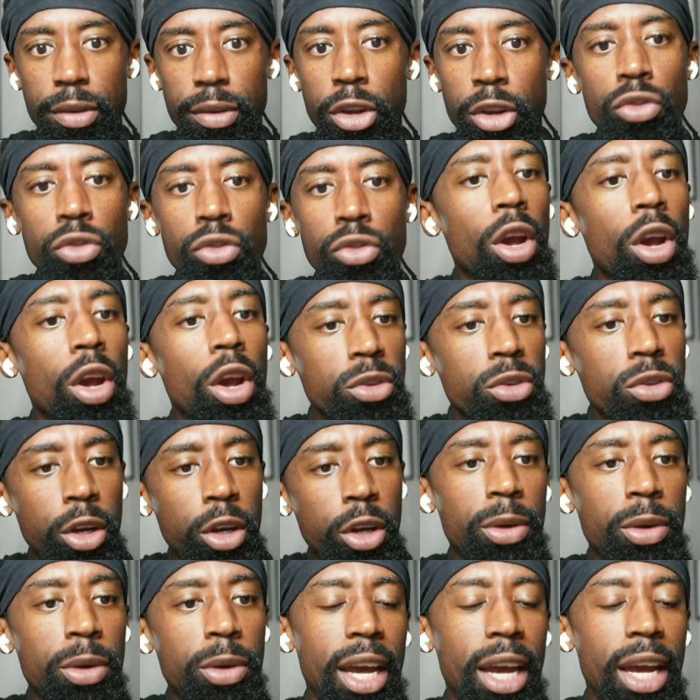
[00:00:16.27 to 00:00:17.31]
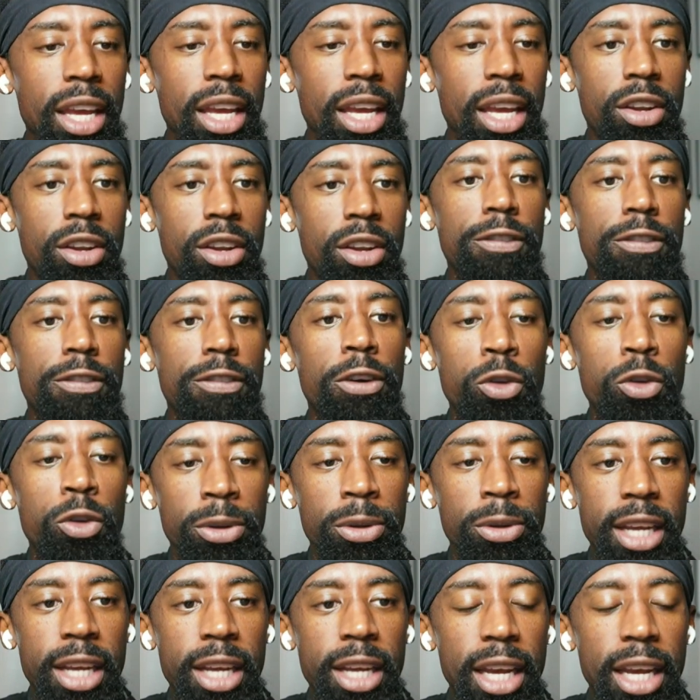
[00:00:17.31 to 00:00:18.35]
Trump's going to be right here on this first
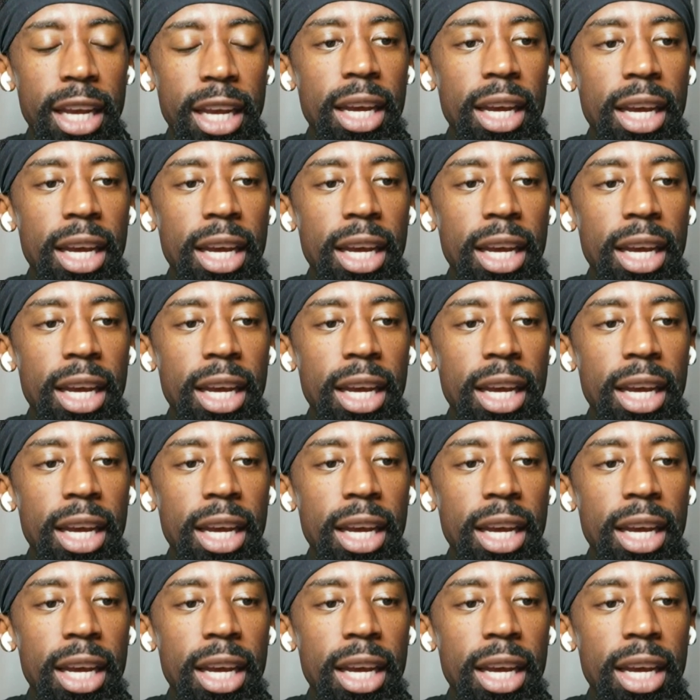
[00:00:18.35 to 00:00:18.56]
take,